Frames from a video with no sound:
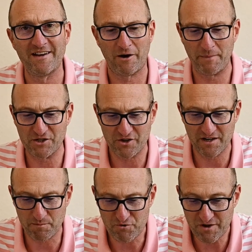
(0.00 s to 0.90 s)
Now I
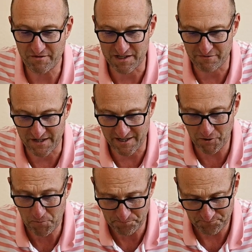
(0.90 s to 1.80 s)
mentioned in a previous
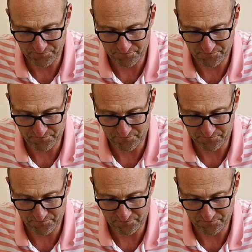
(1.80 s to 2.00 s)
video